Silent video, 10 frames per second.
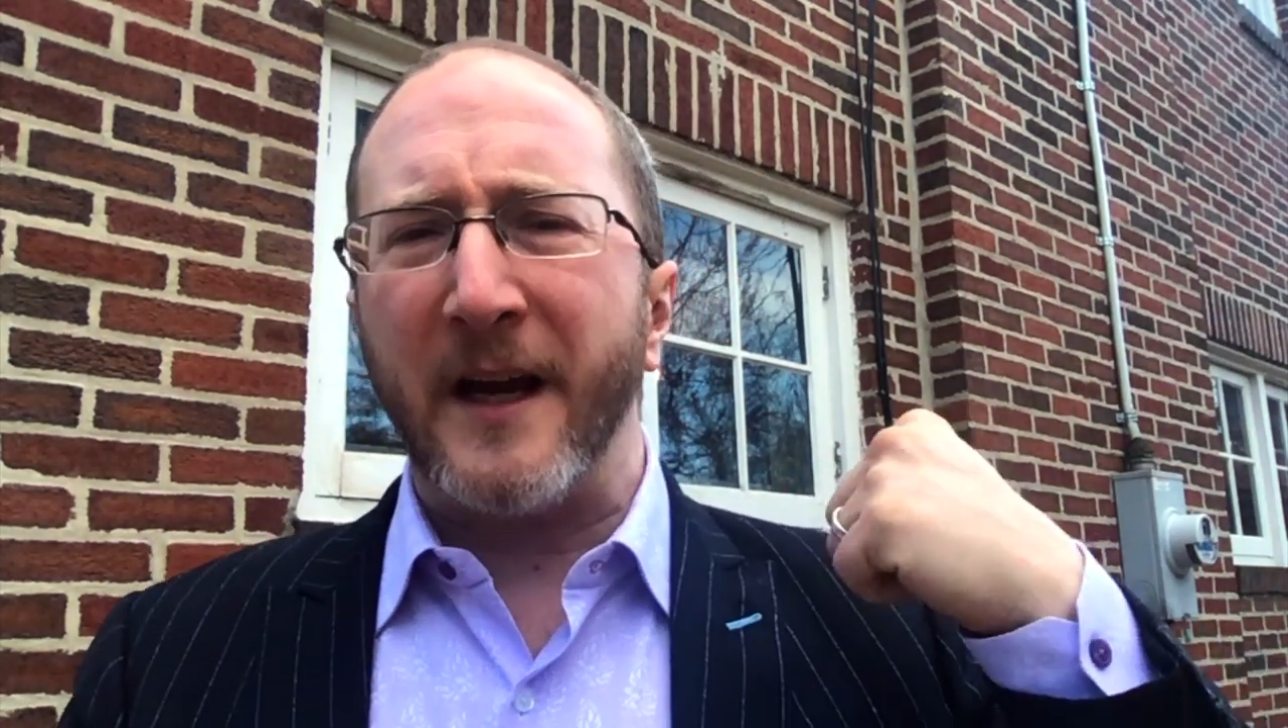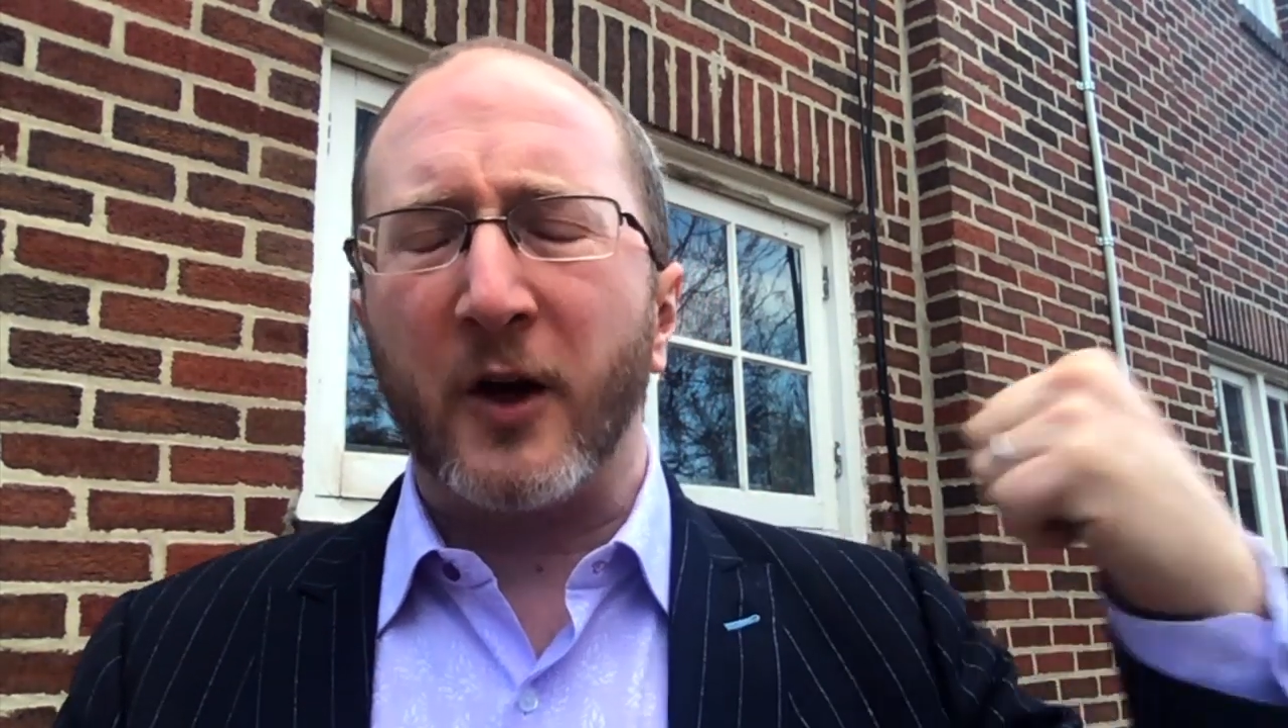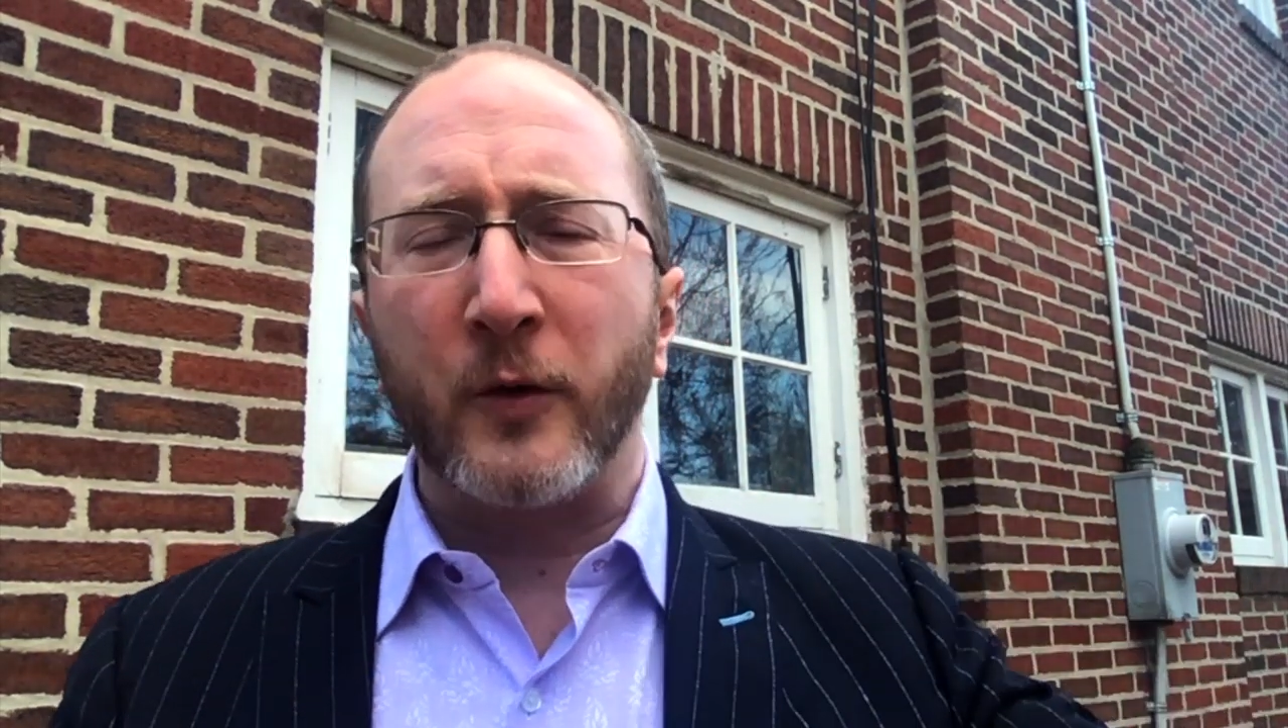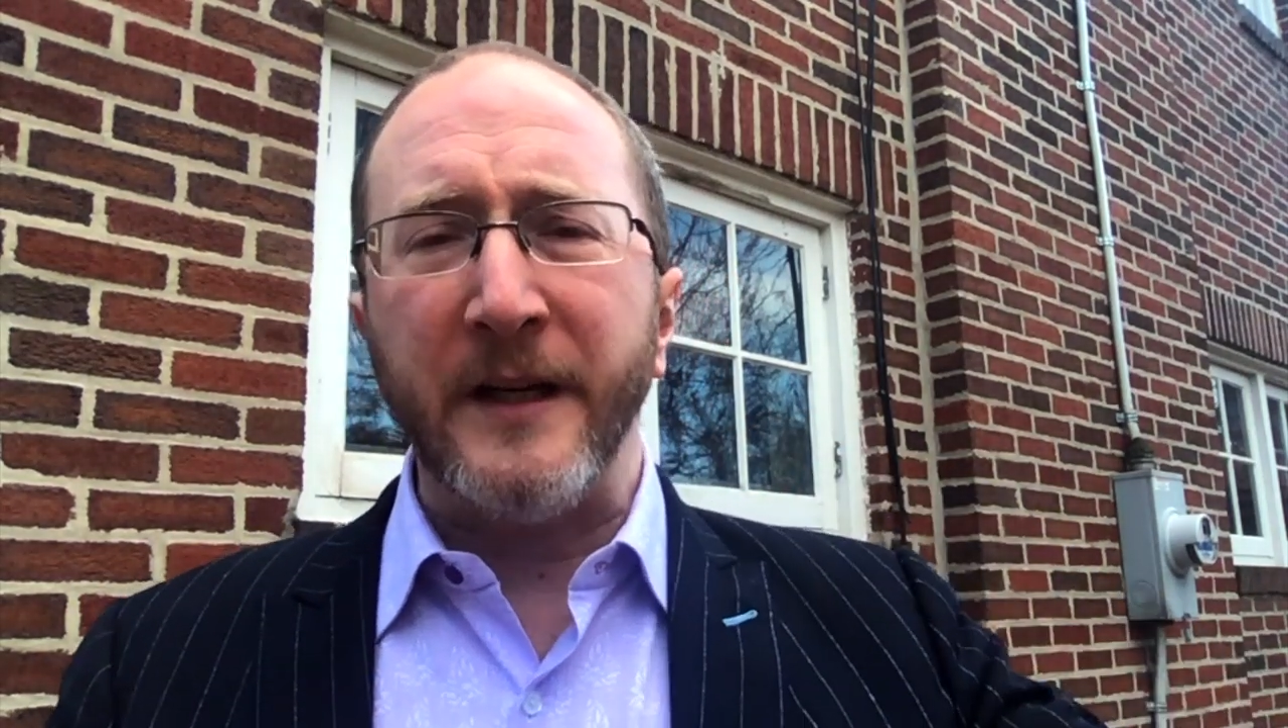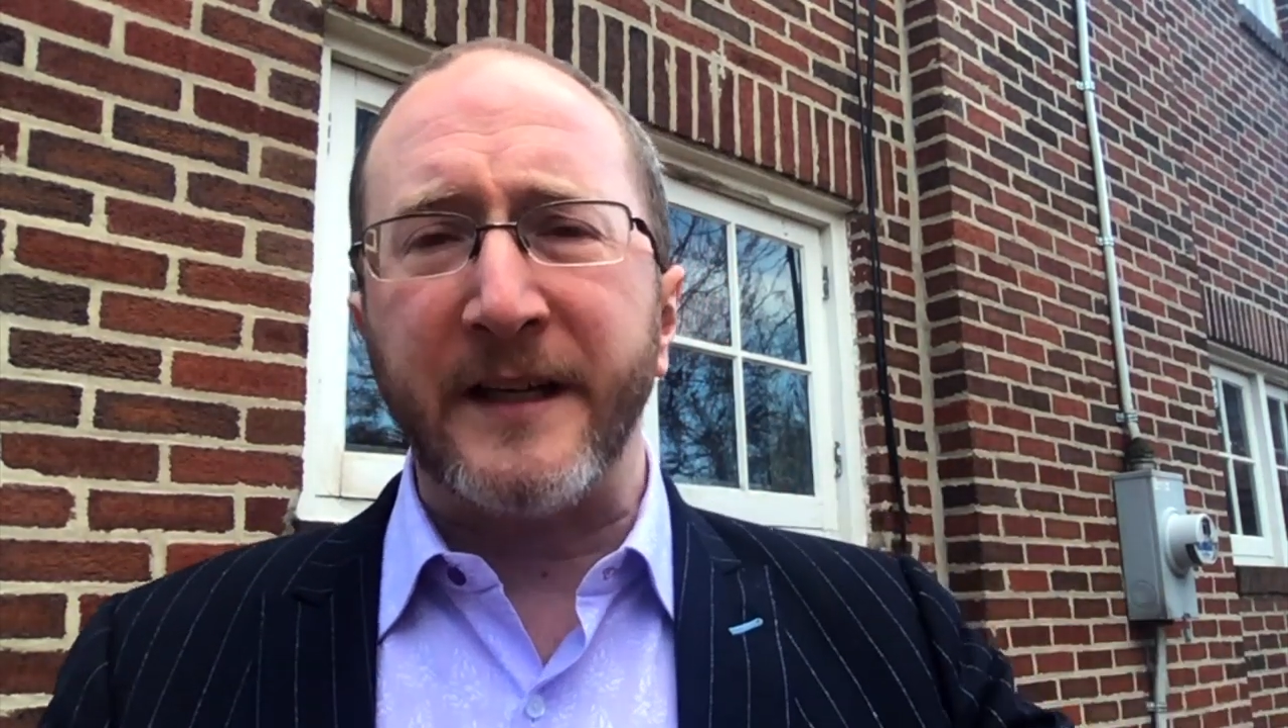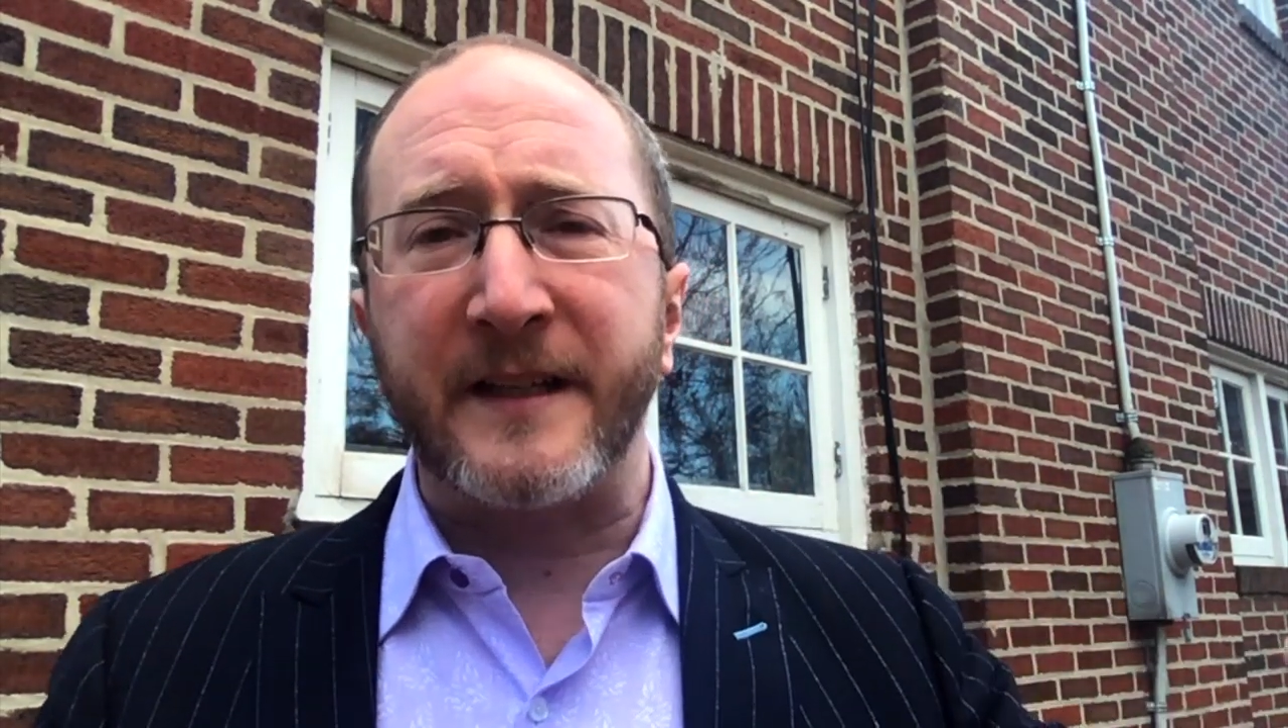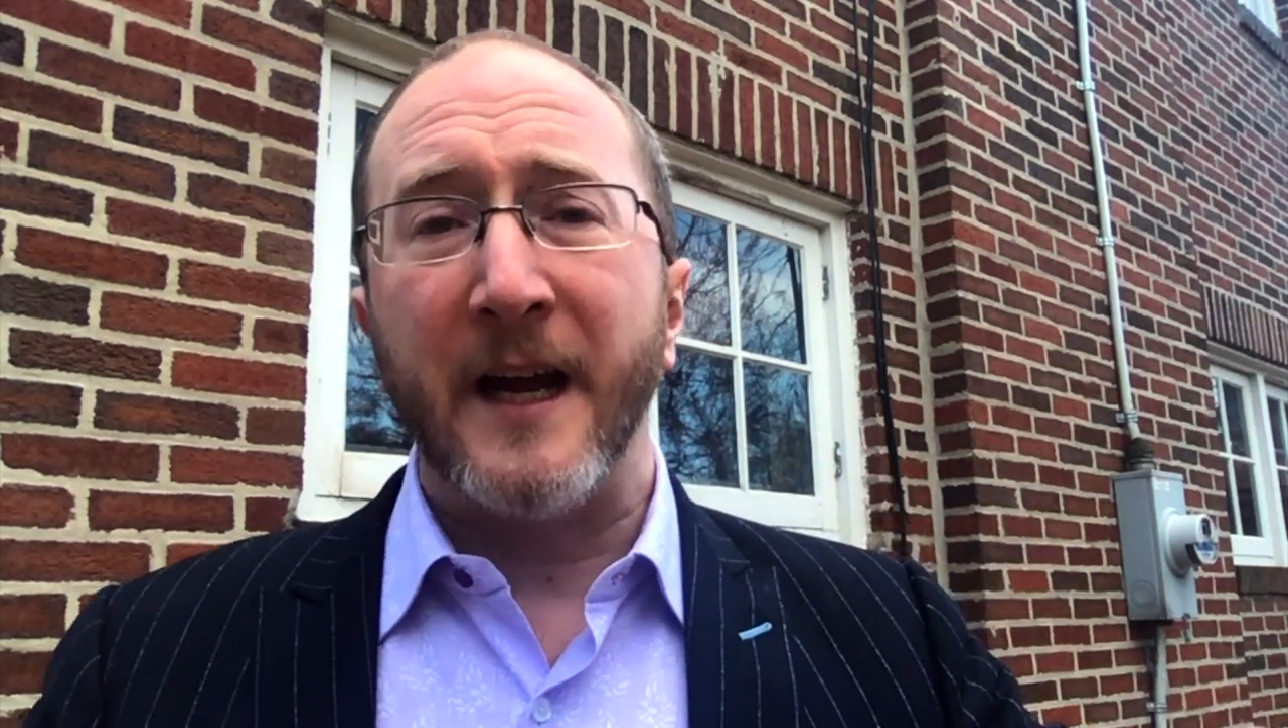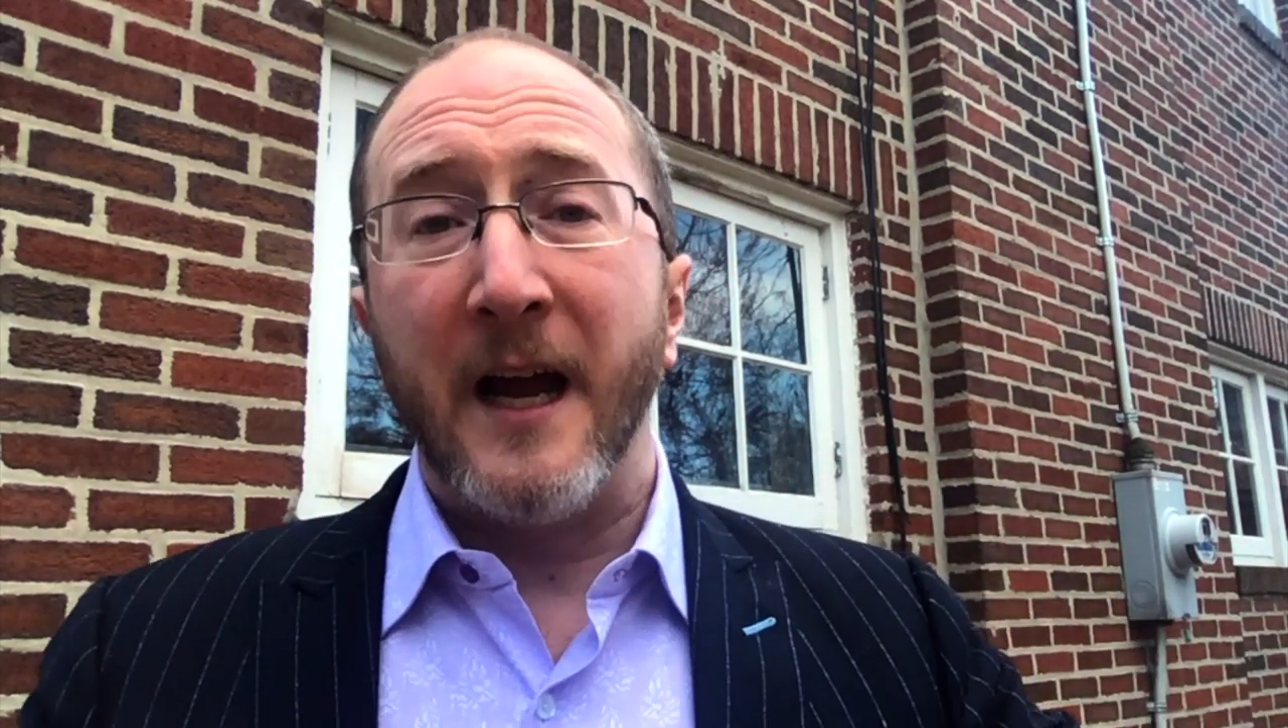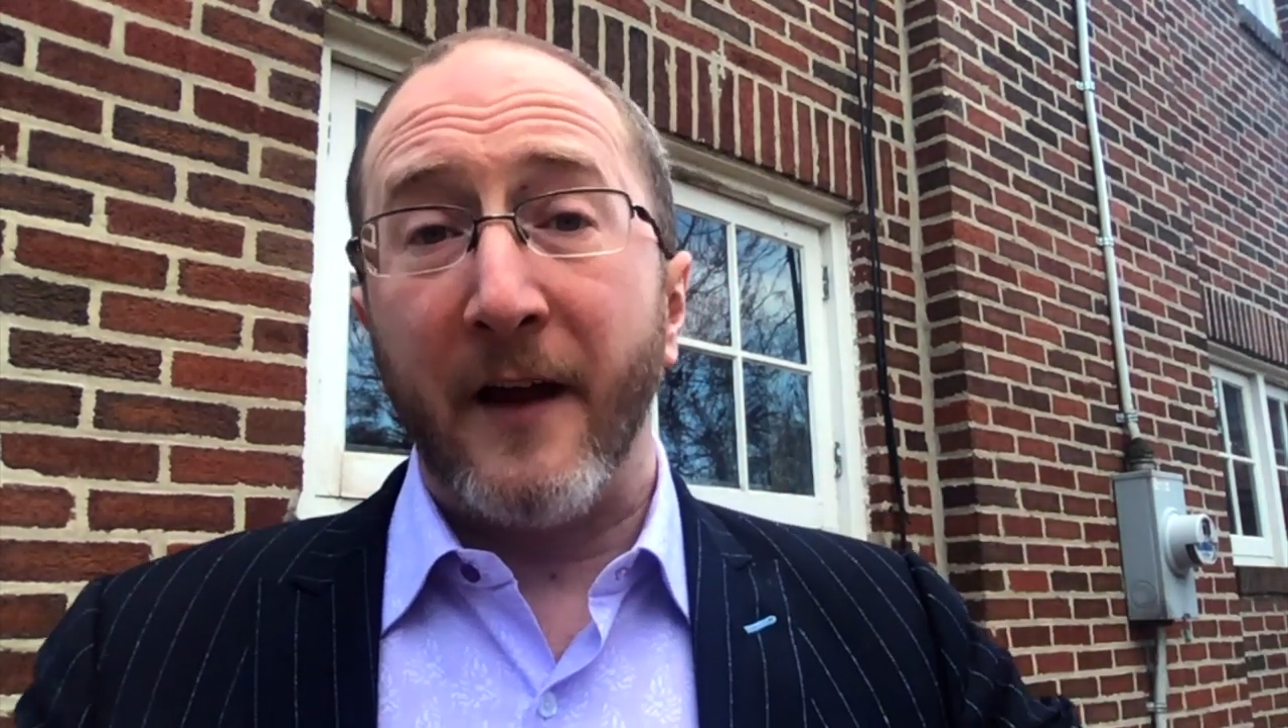increased,